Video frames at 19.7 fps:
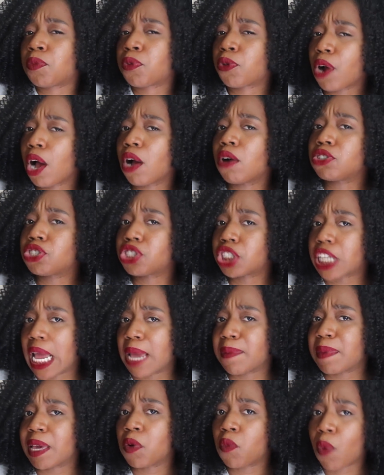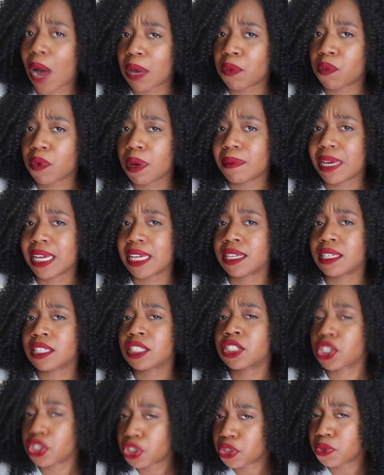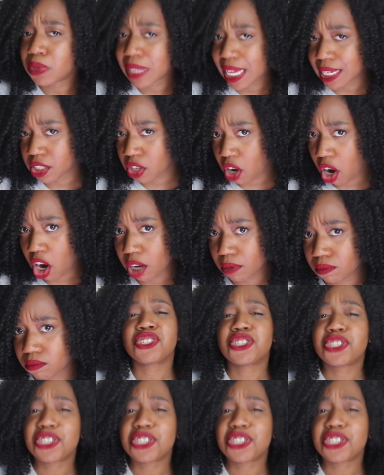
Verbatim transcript: pro shaming white women to do less harm.